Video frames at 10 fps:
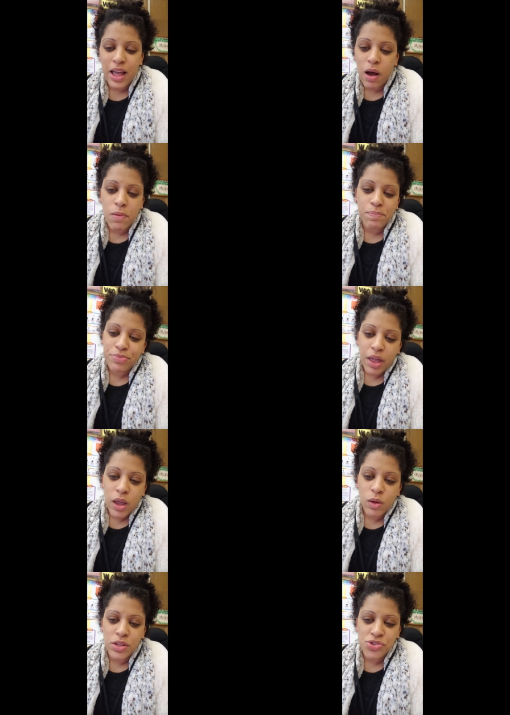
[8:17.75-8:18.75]
Now, I
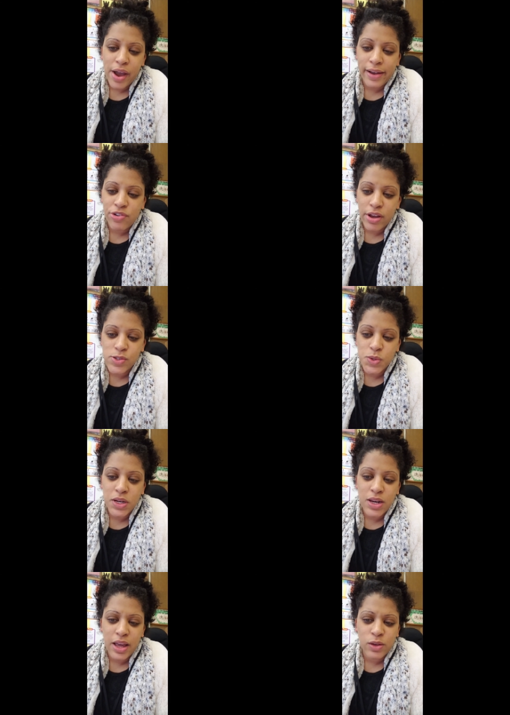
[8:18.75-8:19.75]
only track
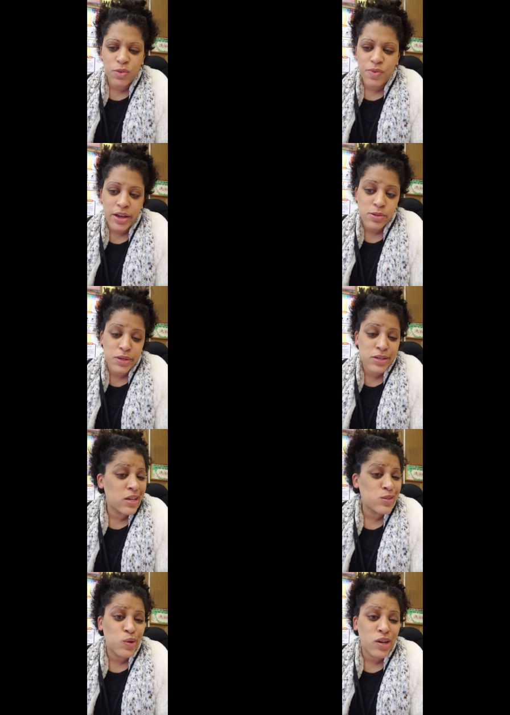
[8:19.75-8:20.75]
TransUnion and Equifax because
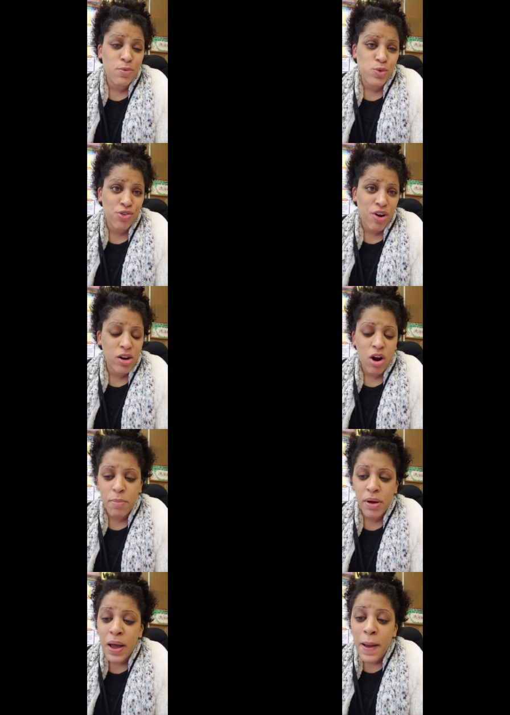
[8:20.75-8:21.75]
that's what comes with Credit
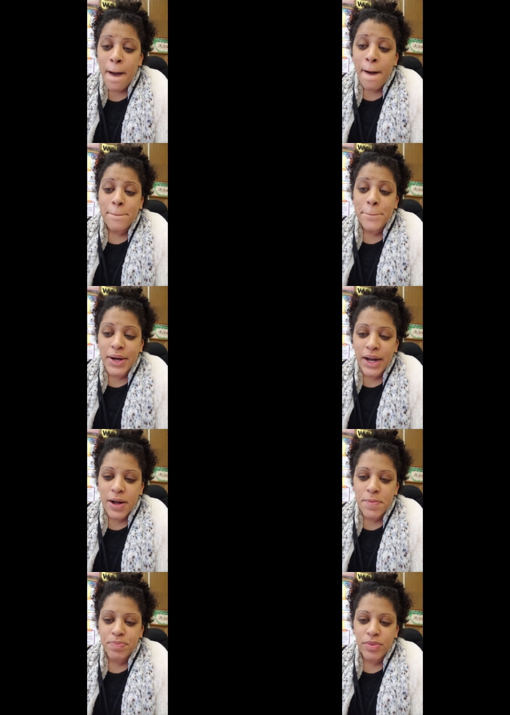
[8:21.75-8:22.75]
Karma. But